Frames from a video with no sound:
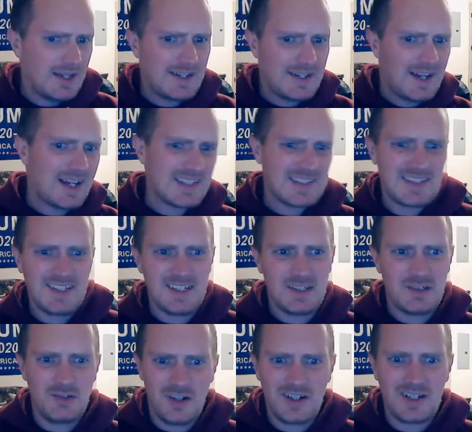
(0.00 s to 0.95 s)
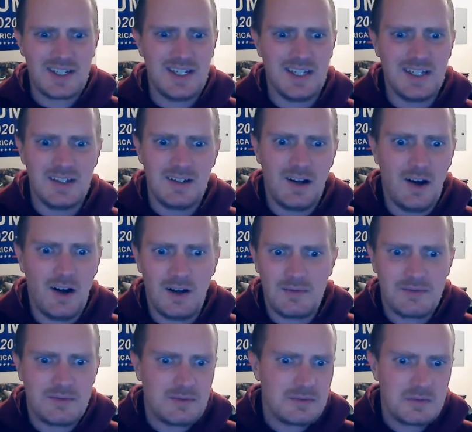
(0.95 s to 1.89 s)
got the drunk kid
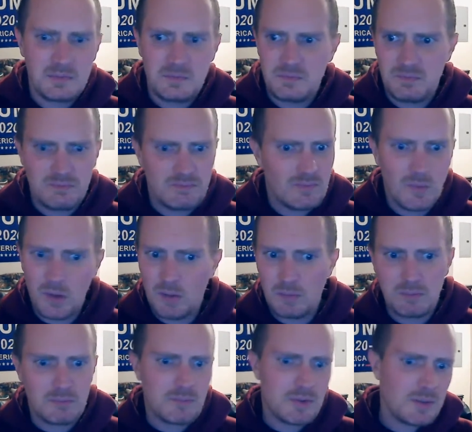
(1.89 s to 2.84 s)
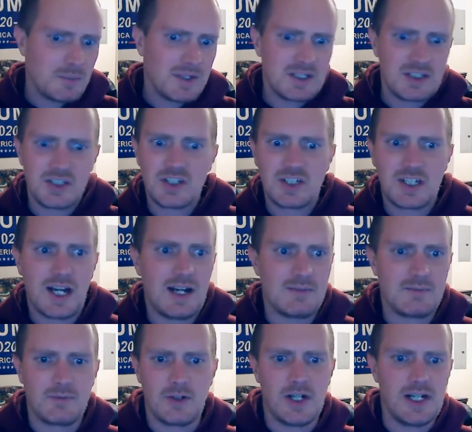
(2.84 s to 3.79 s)
off pretty much scot
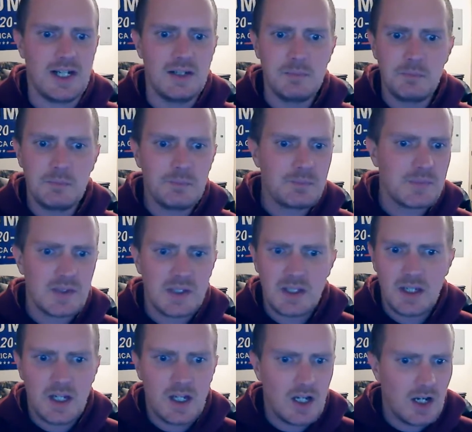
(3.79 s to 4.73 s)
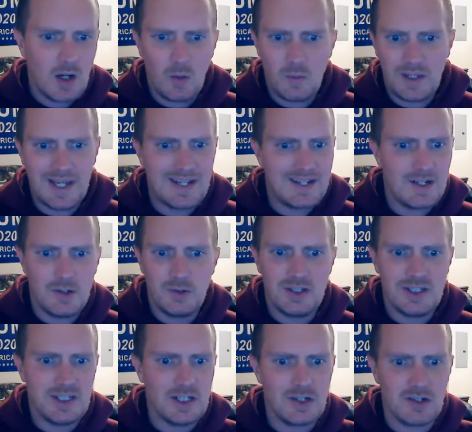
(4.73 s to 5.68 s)
free. Only had to do
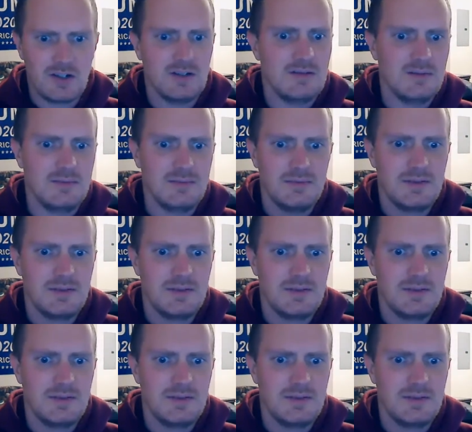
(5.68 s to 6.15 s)
a year of,